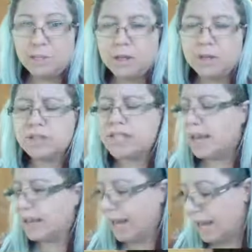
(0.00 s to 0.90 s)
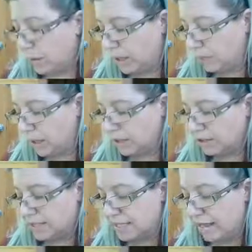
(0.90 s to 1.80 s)
But you're saying, hey, wait a minute,
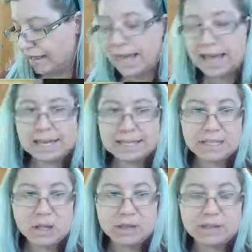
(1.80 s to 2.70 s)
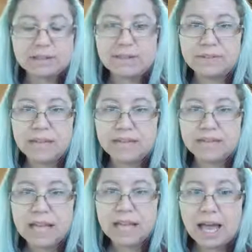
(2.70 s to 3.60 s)
there's an x on the
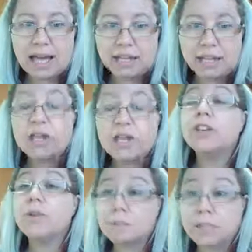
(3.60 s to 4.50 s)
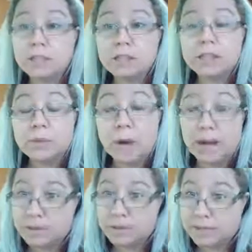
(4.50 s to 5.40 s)
left-hand side. You're absolutely
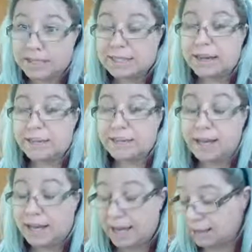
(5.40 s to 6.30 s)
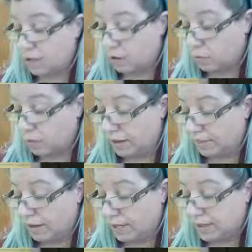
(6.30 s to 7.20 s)
right. There is a x on the
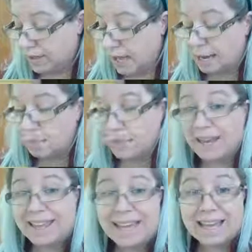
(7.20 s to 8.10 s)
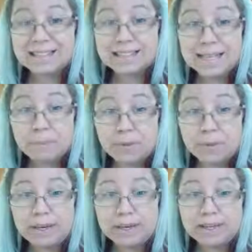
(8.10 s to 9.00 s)
left-hand side, but I can't
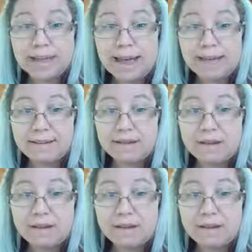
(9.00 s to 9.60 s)
separate it yet